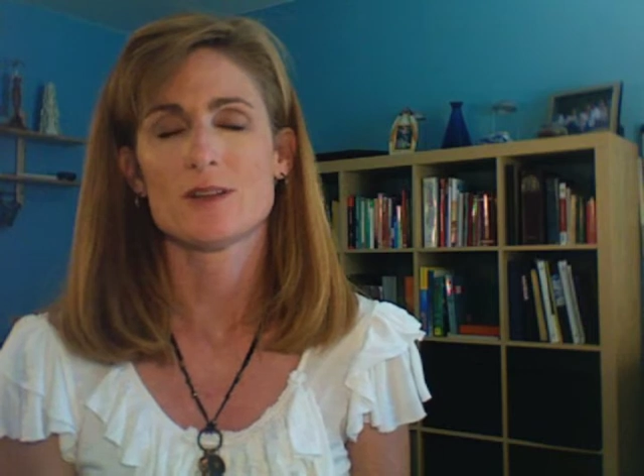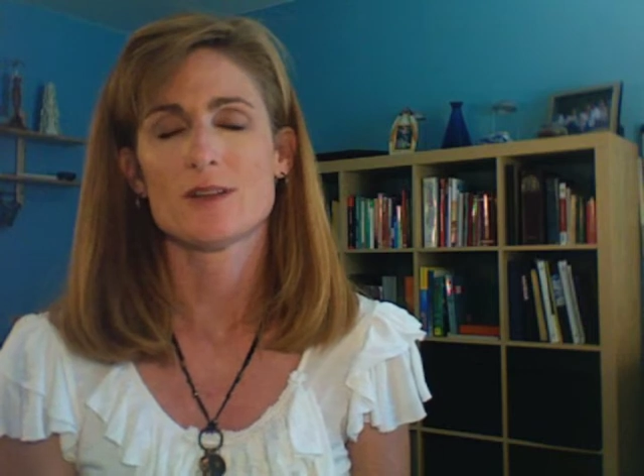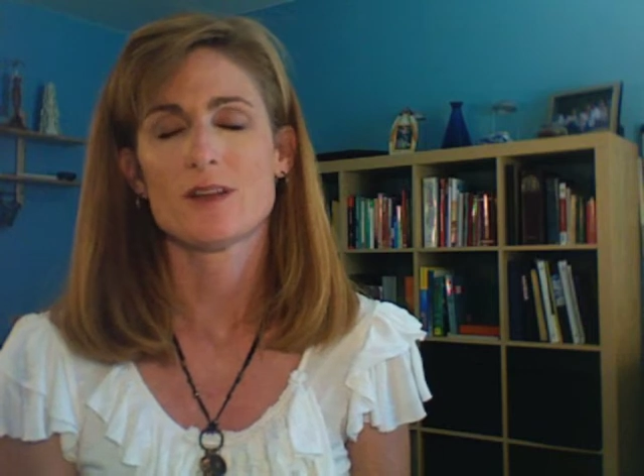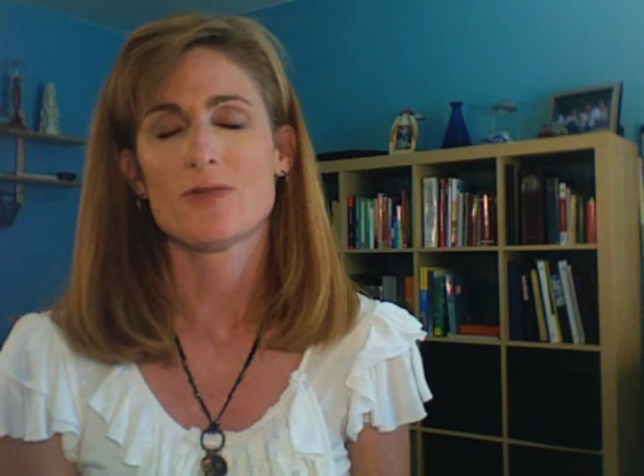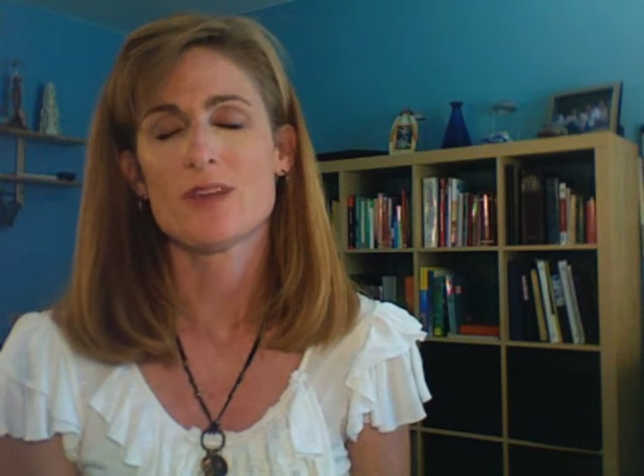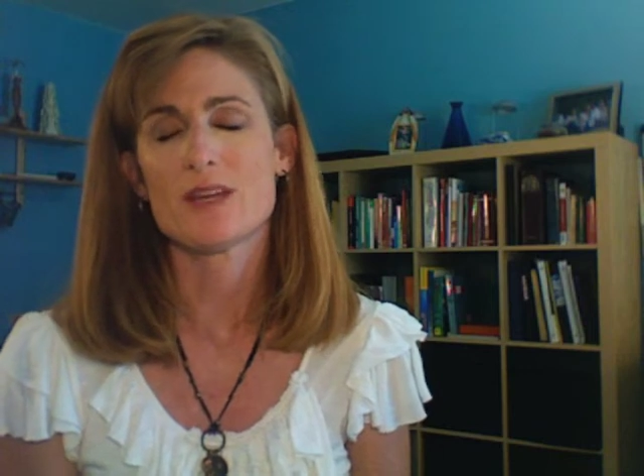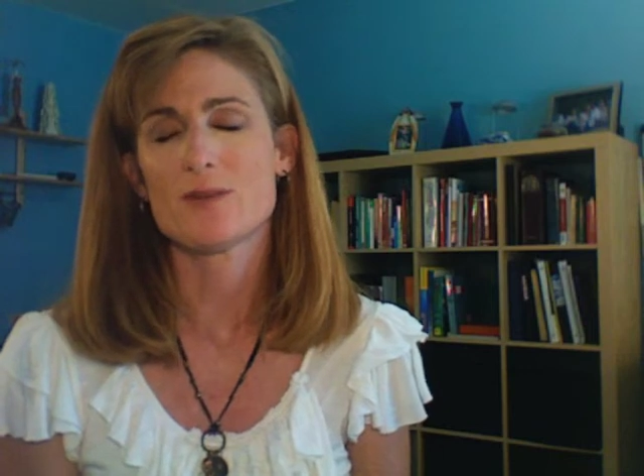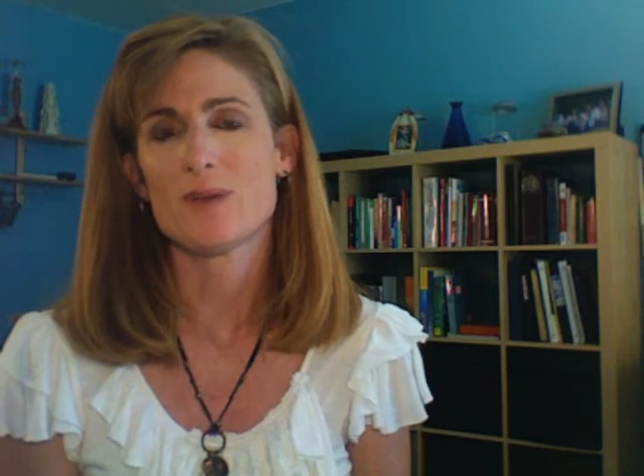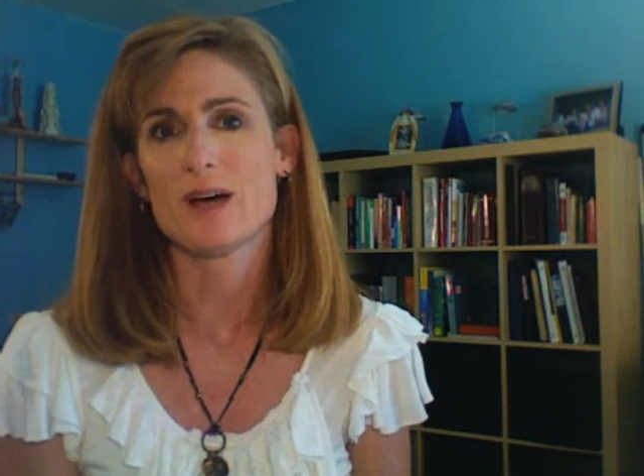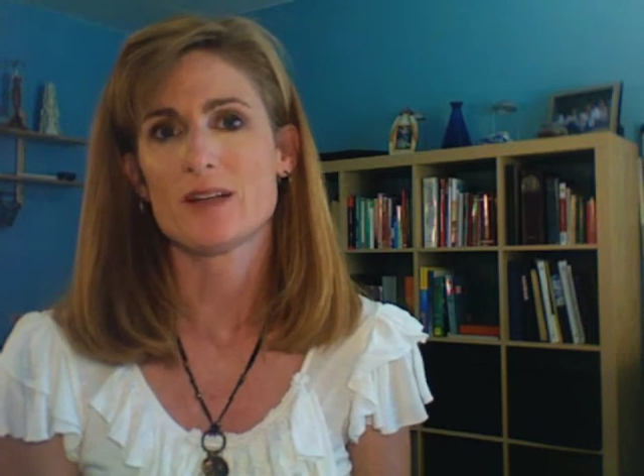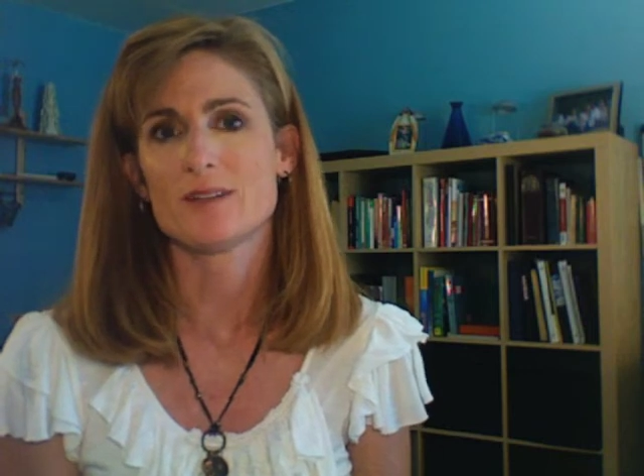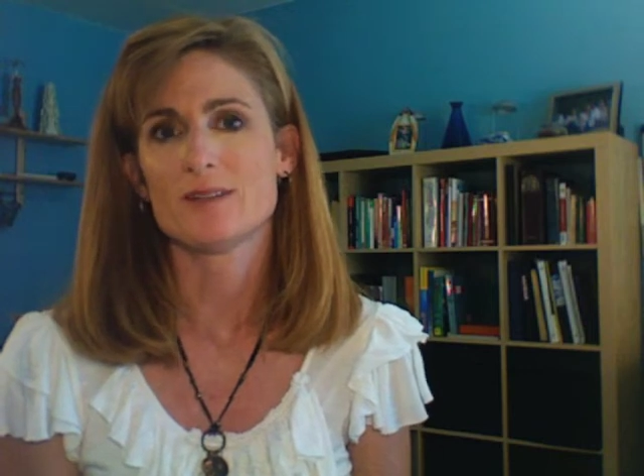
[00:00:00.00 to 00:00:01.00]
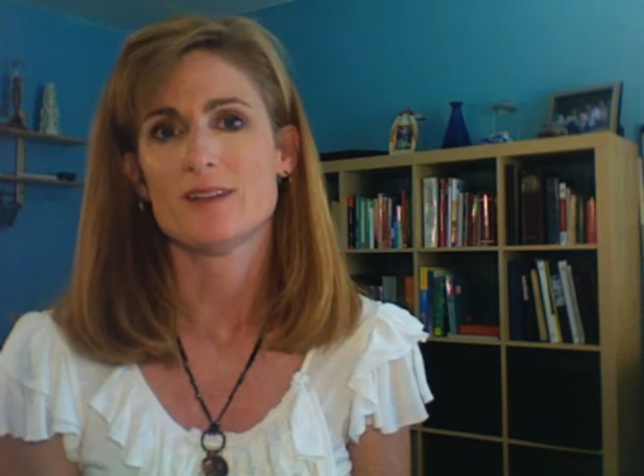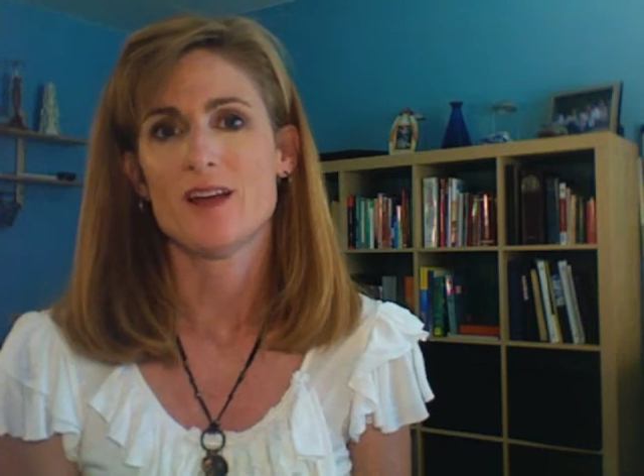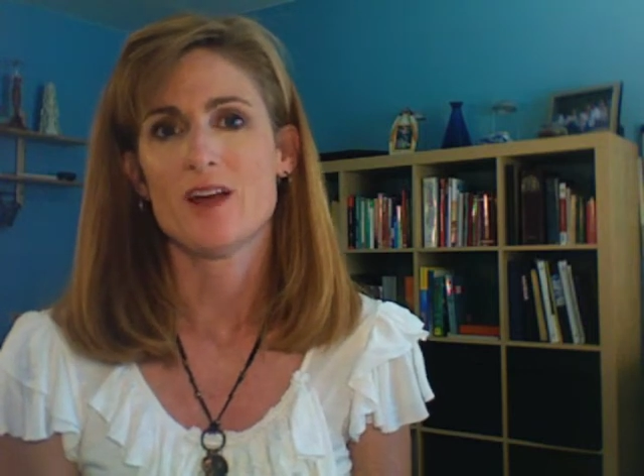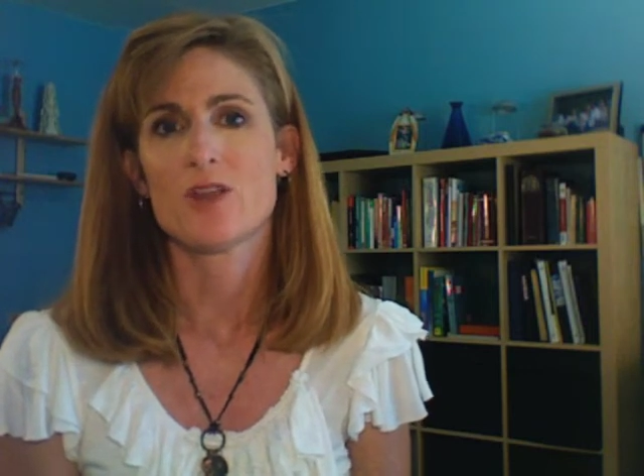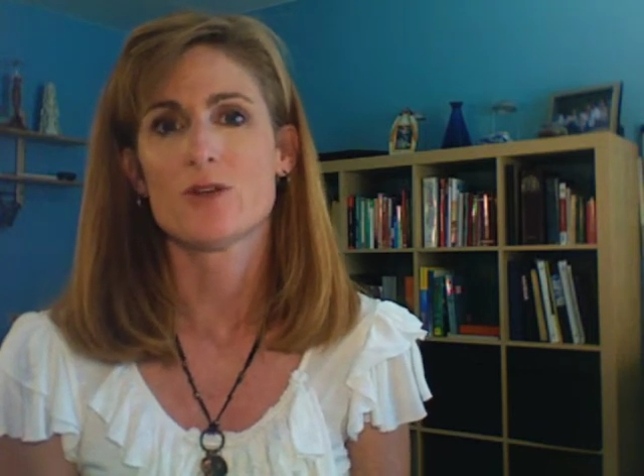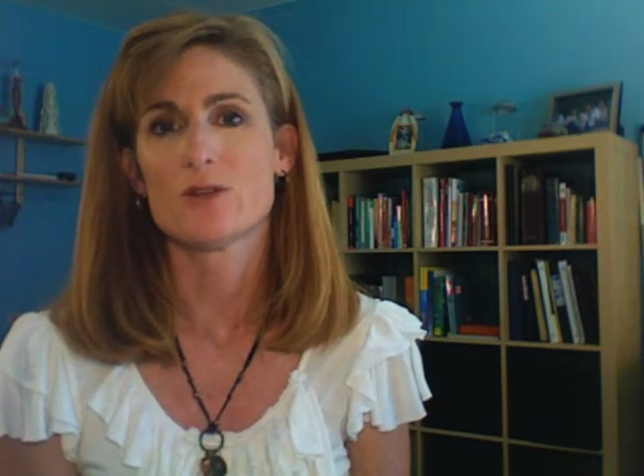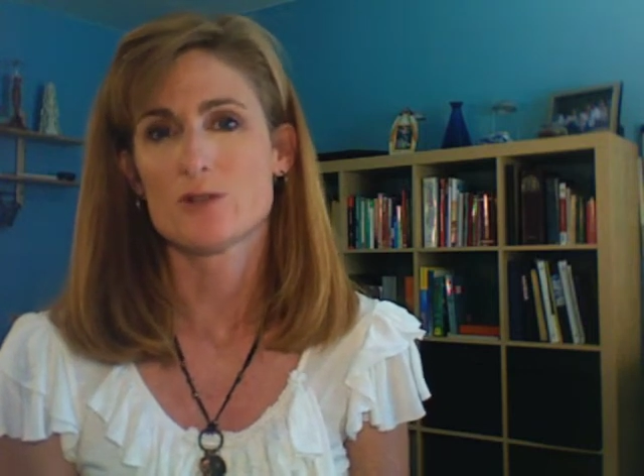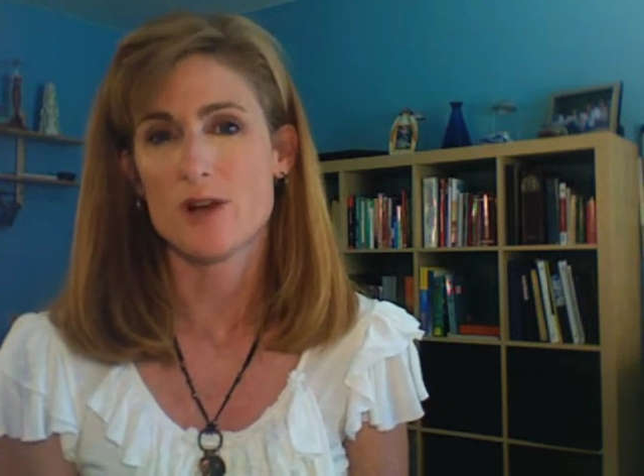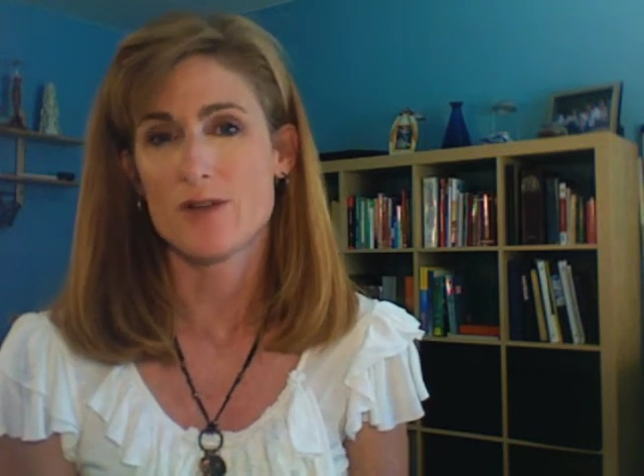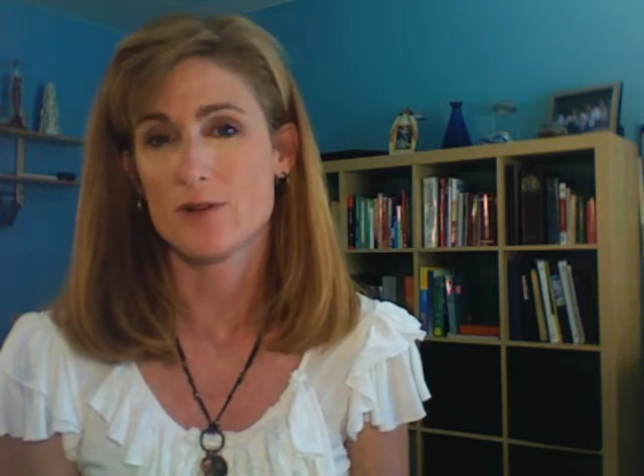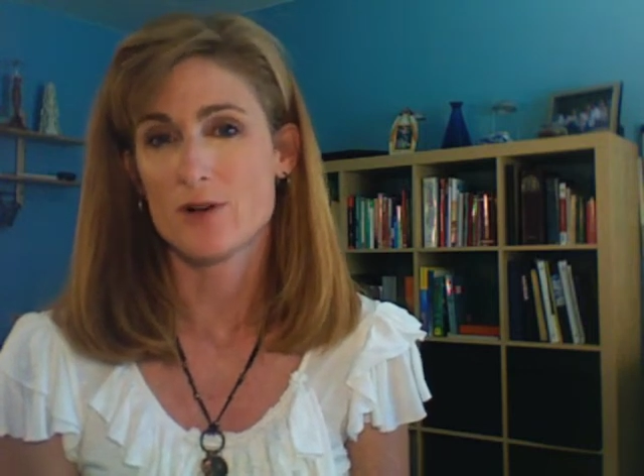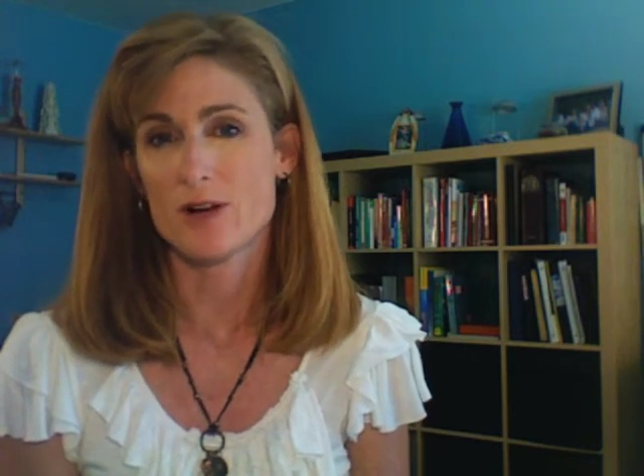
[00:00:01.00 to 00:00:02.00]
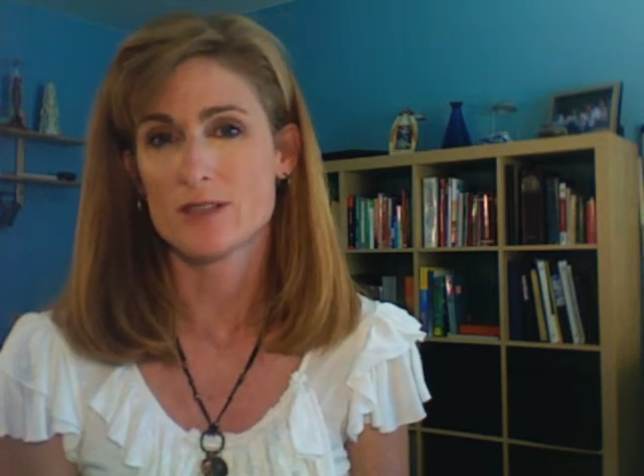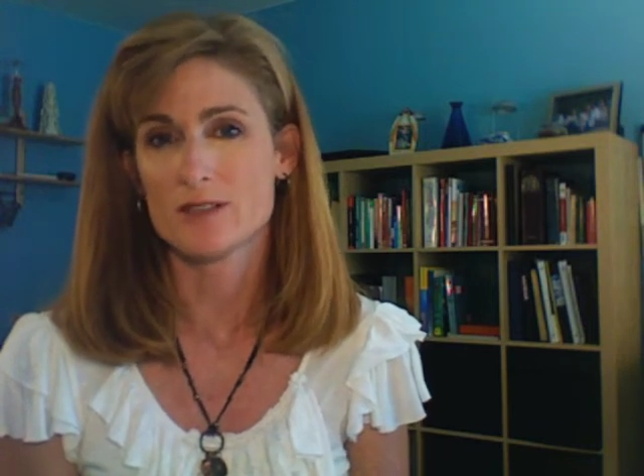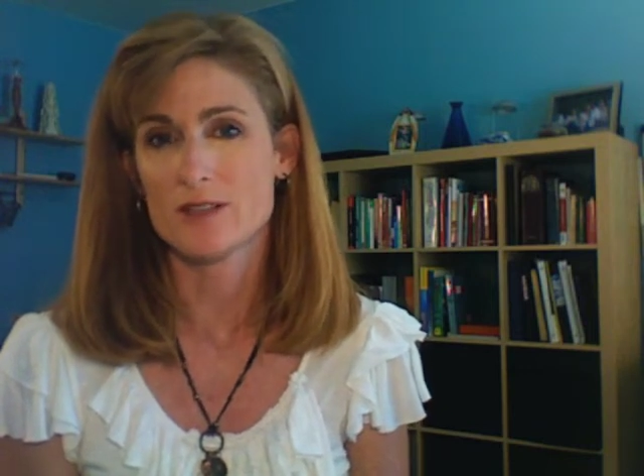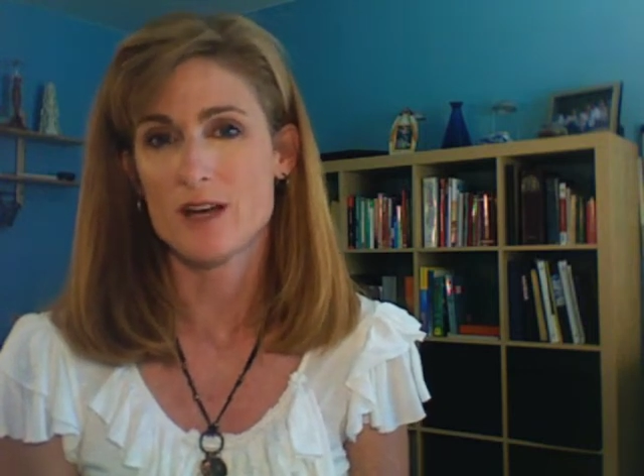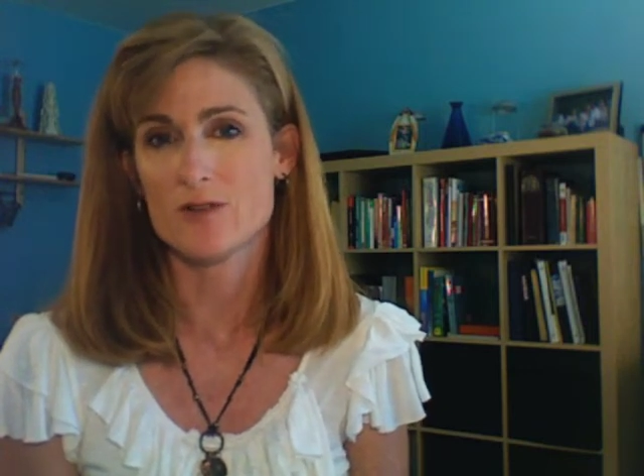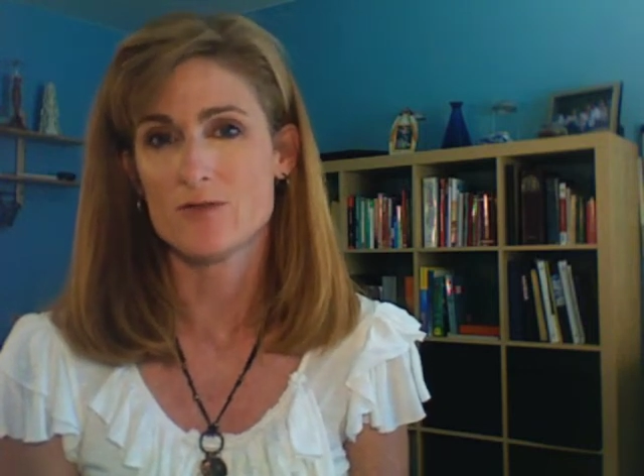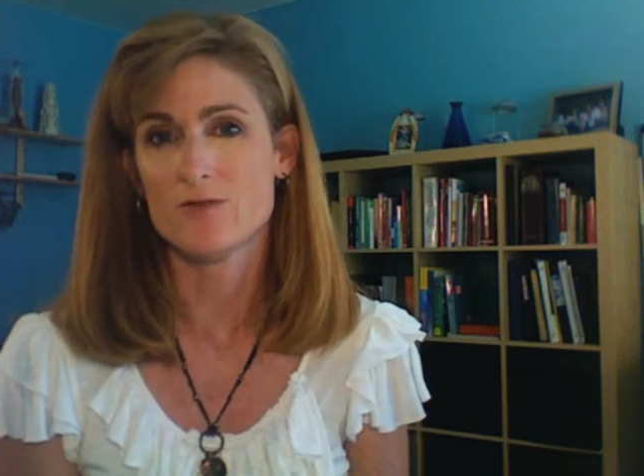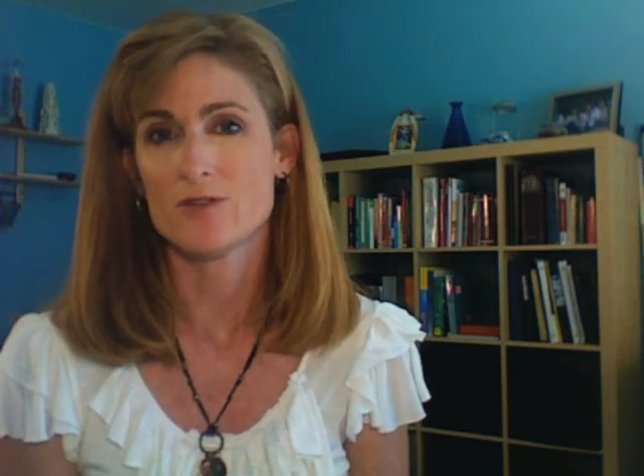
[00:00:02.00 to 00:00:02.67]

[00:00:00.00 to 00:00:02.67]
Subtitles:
Now think about it. Are you going to drive across town